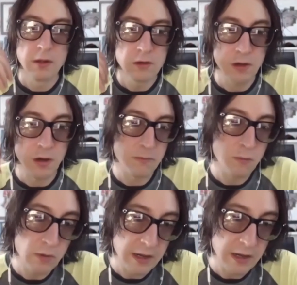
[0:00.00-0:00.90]
So
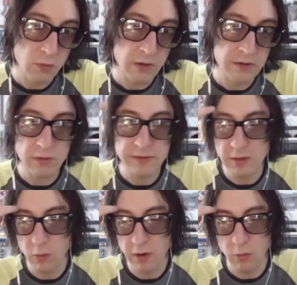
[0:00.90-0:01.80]
we'll see
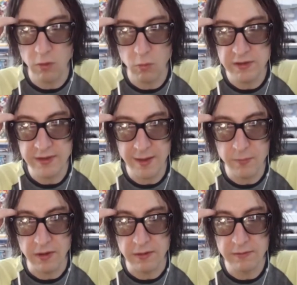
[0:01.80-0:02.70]
what that
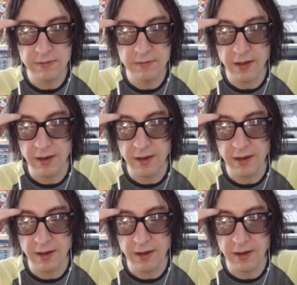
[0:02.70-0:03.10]
brings.